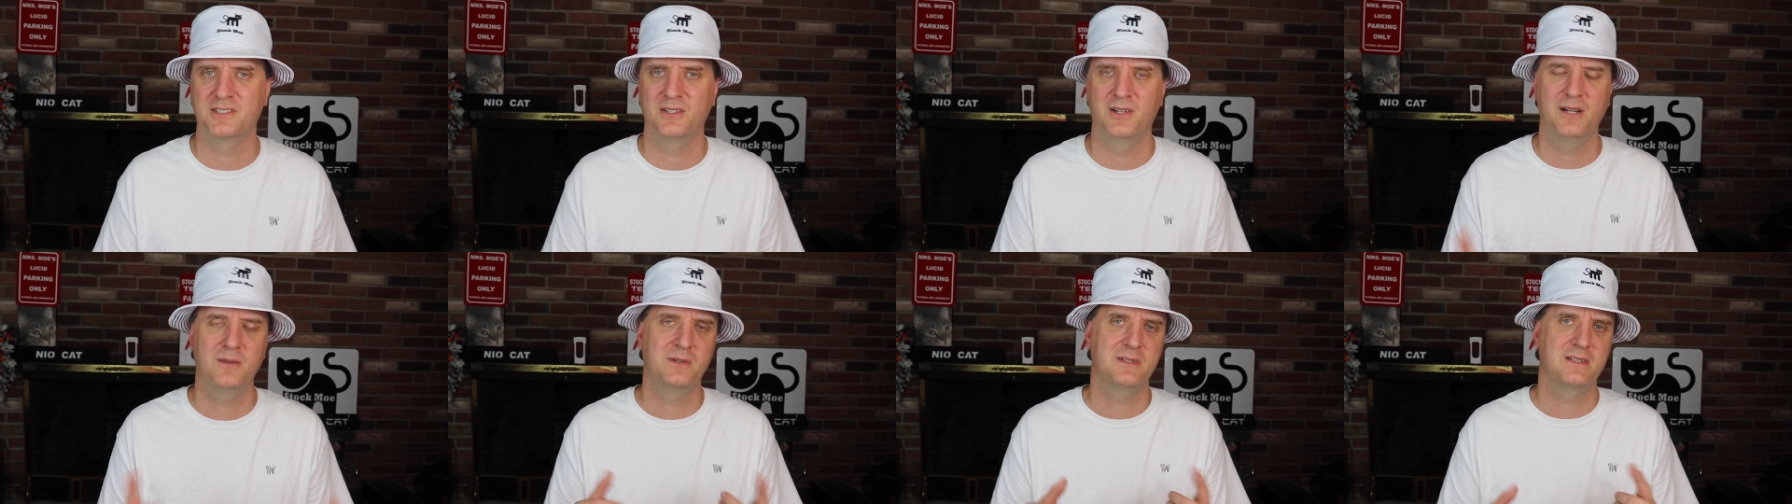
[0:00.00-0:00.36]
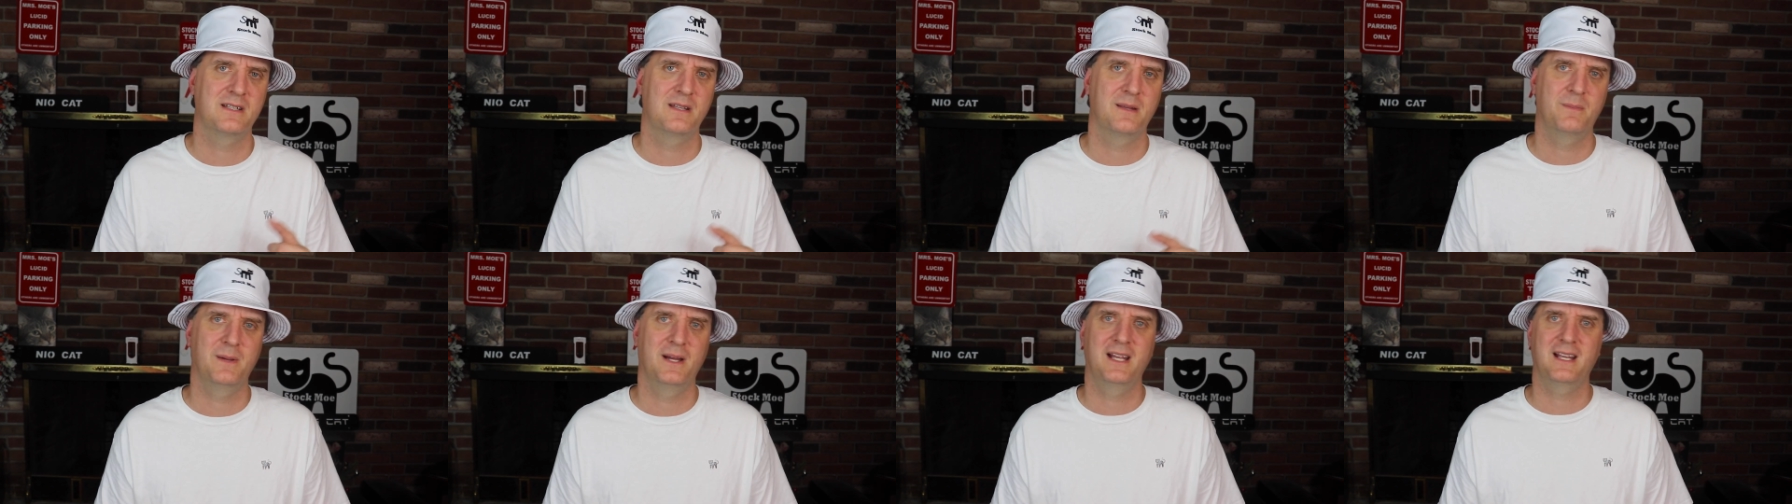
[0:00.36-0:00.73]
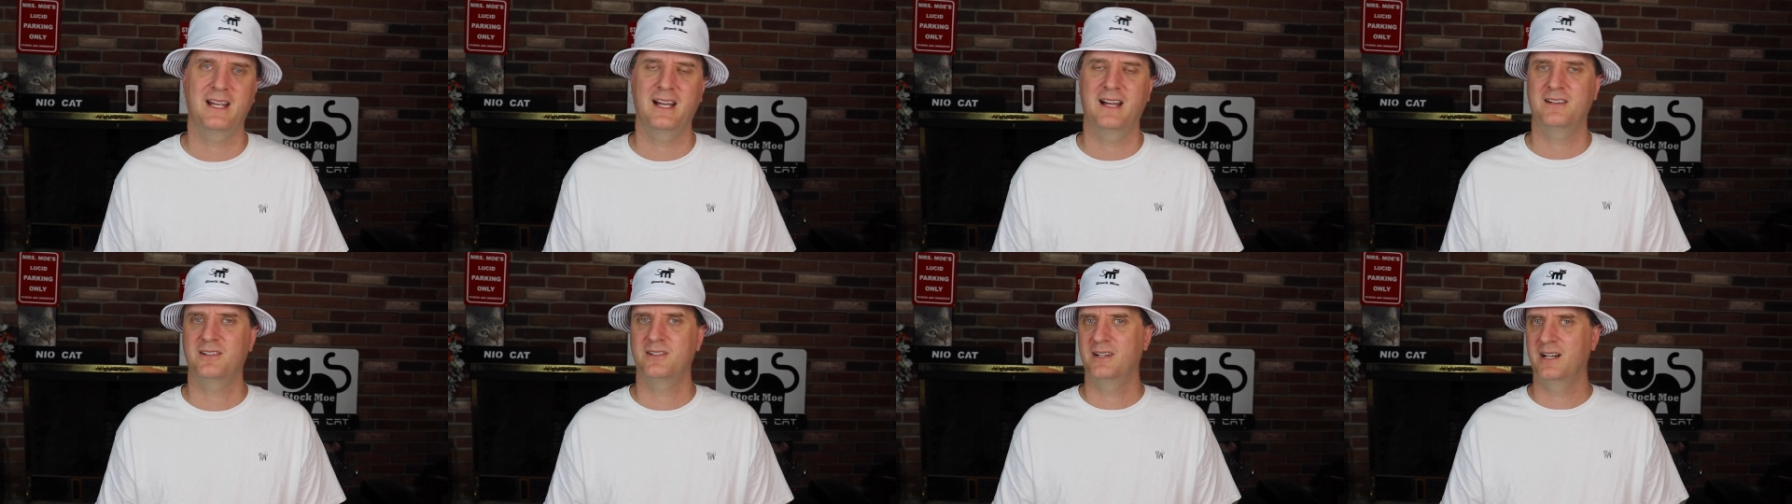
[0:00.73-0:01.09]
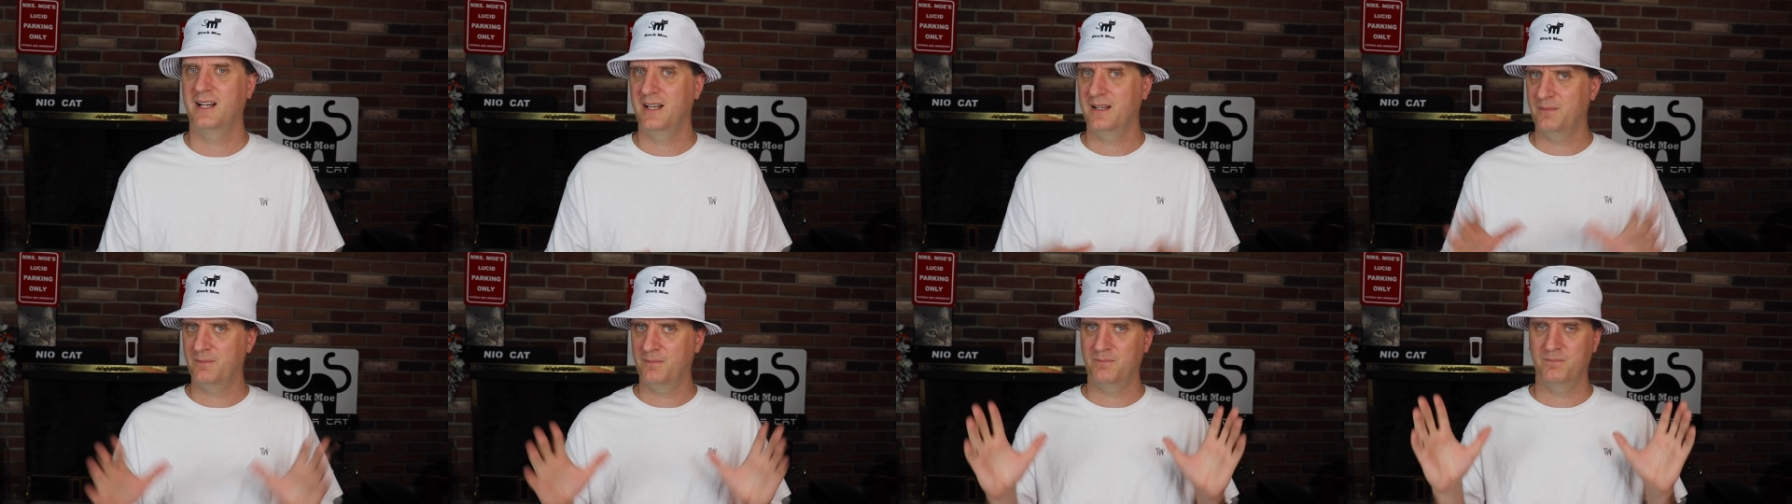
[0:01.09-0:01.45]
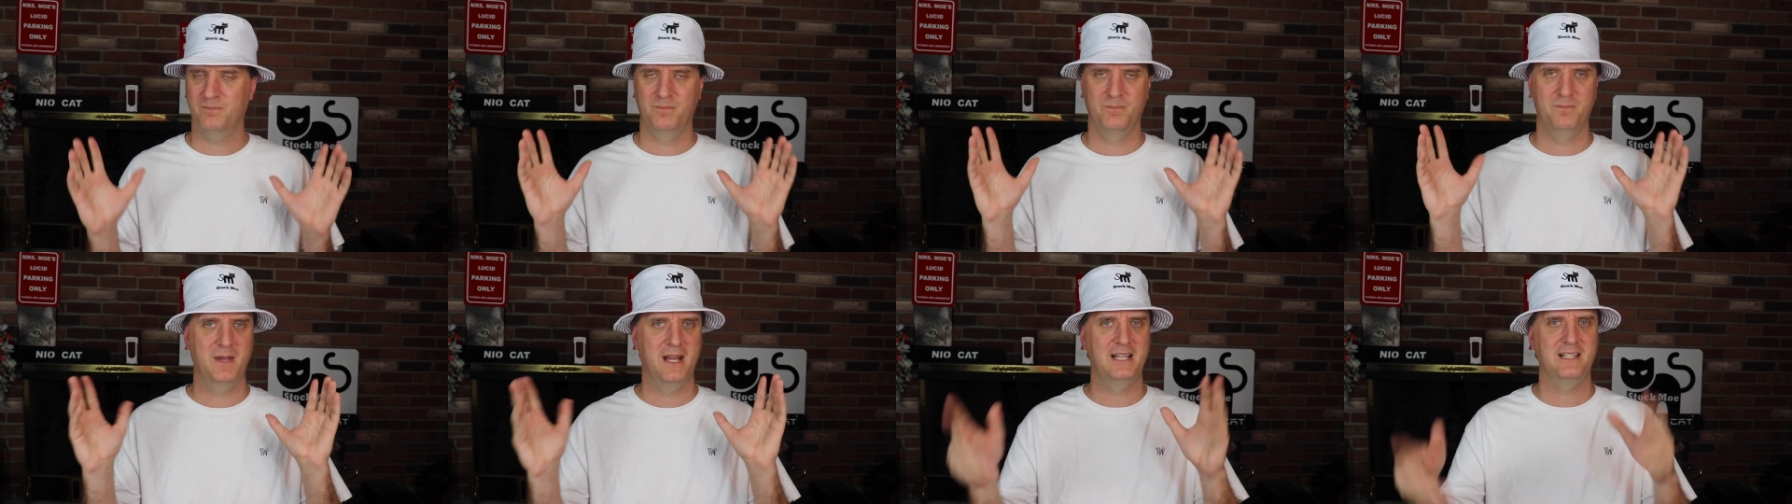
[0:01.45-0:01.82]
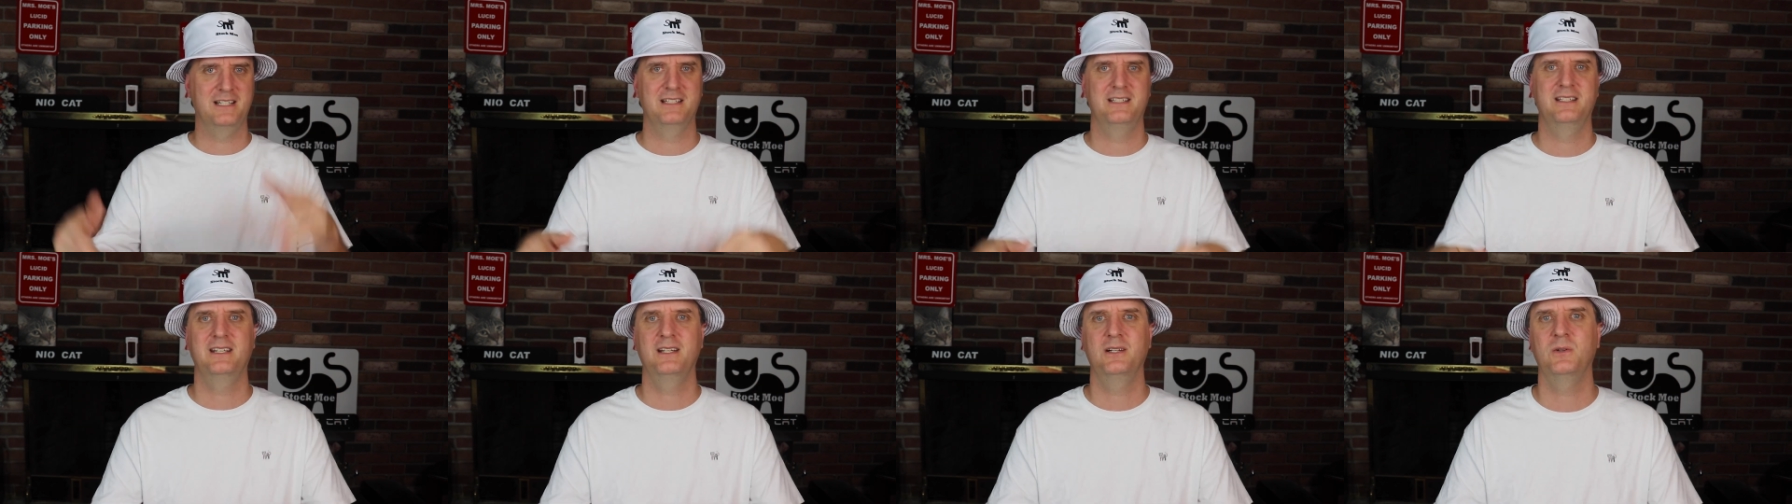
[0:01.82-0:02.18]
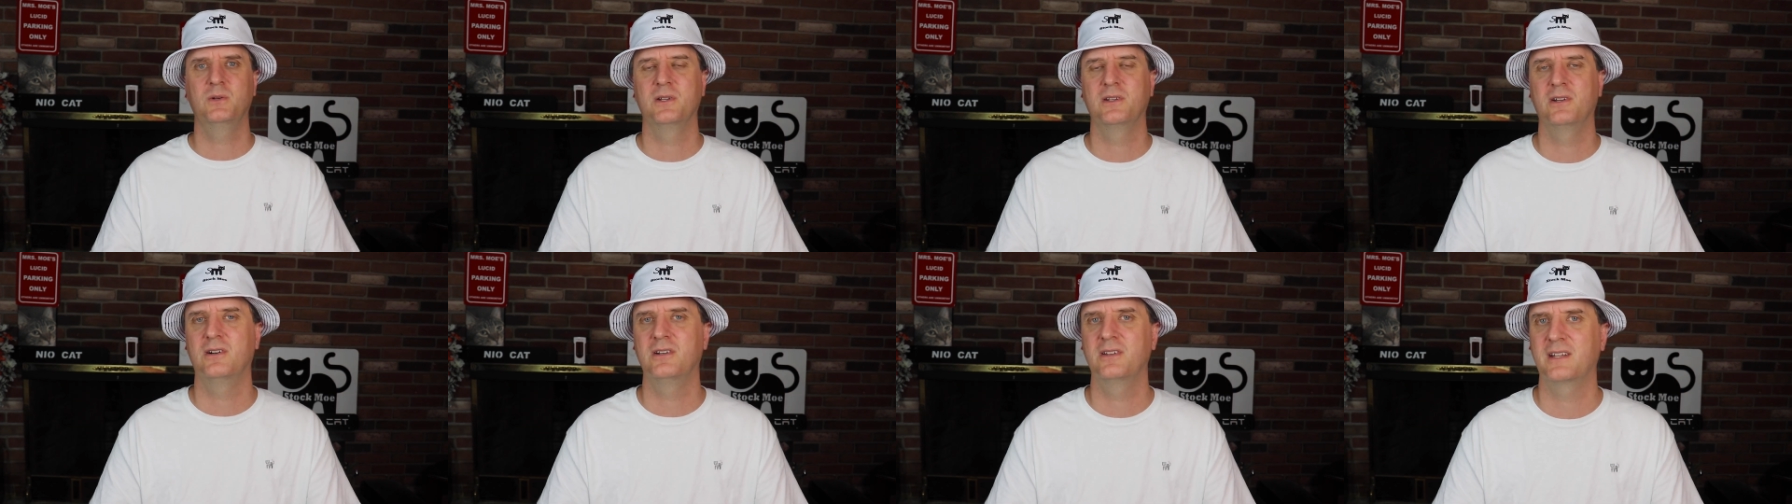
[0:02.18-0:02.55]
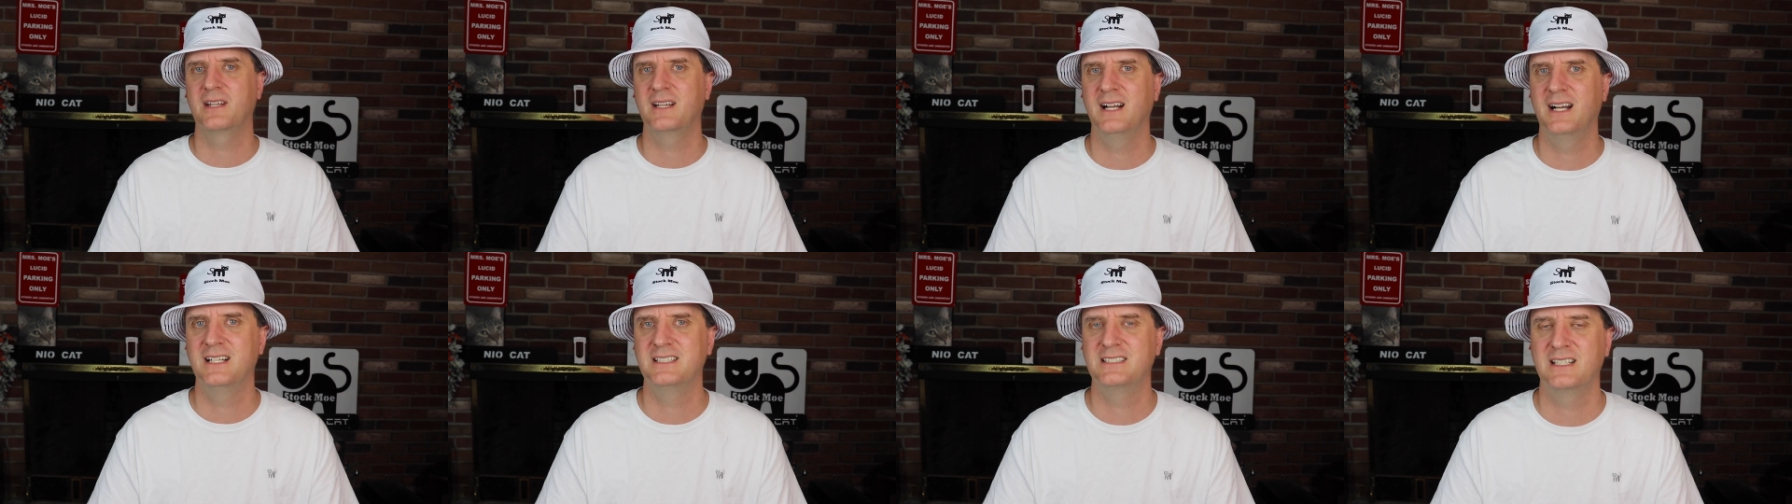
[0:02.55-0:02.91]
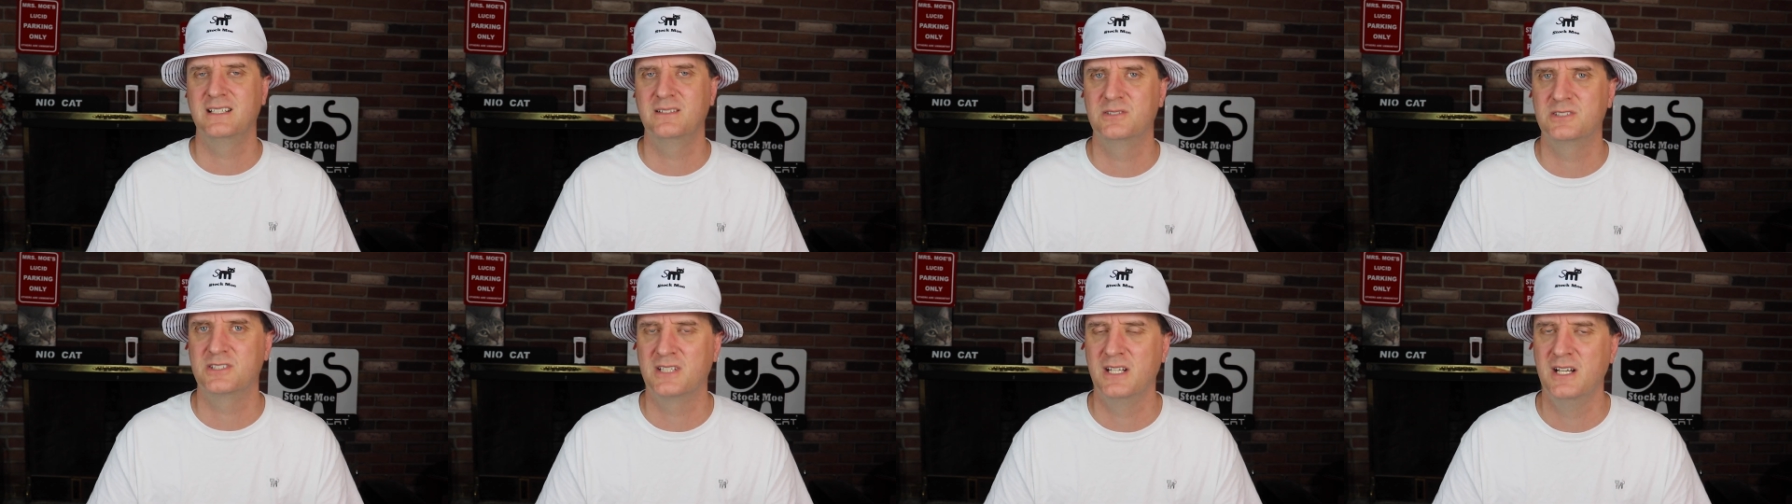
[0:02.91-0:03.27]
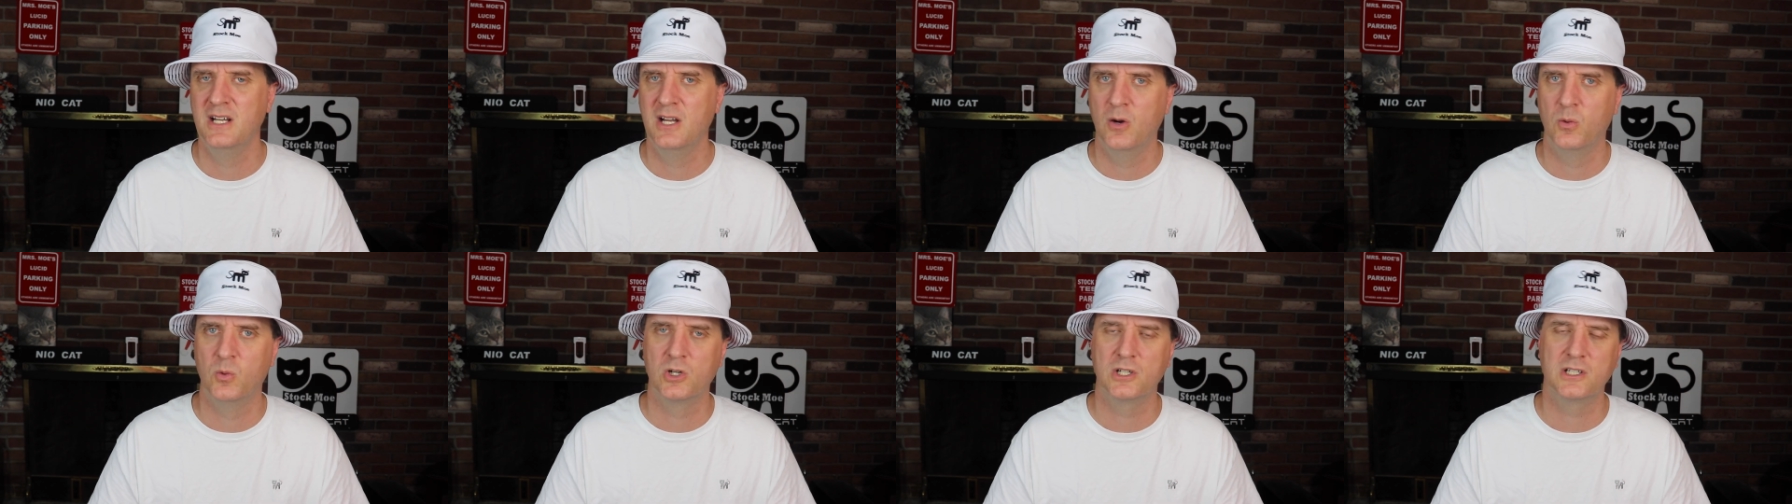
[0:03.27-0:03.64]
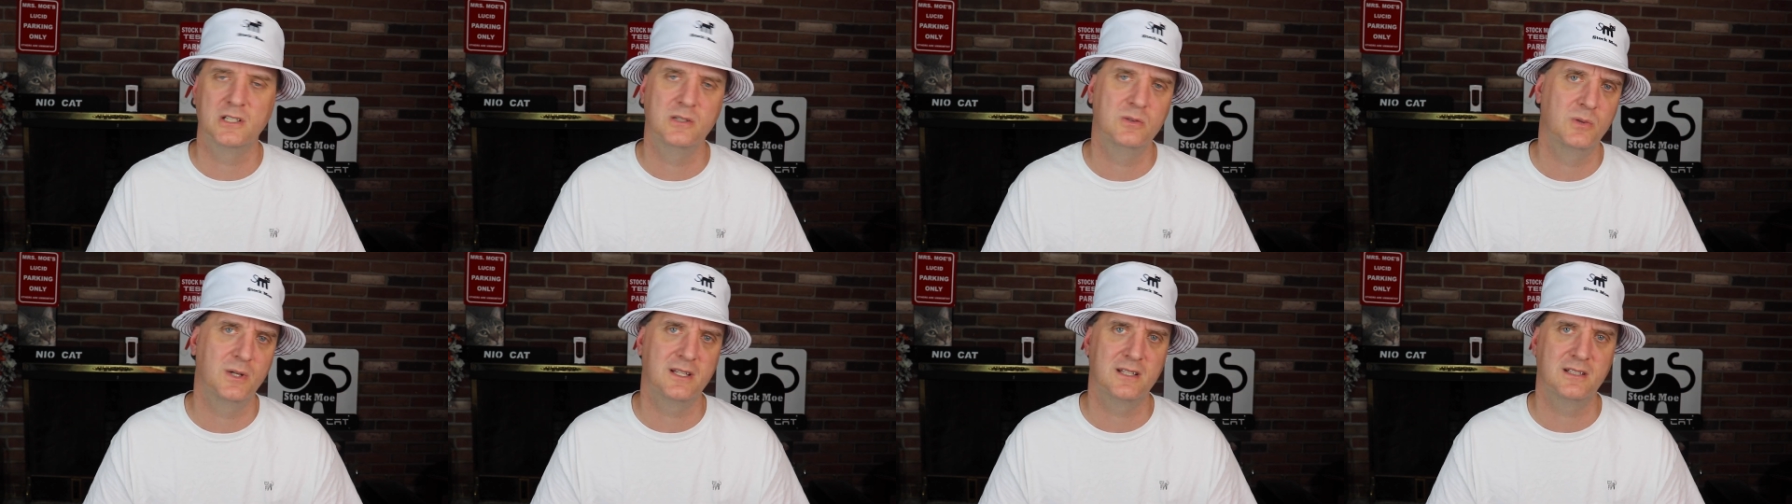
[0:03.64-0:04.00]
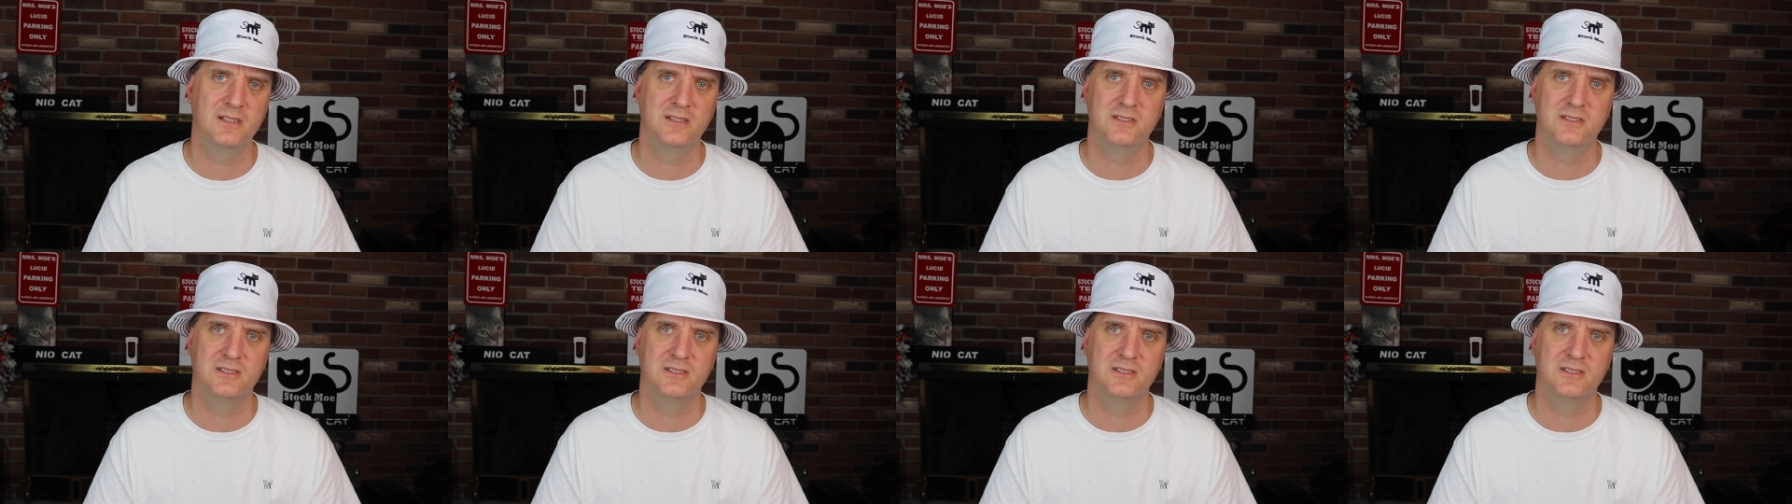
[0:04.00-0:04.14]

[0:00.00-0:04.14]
So I went to the bank after I made the deal with all the guys I was working with,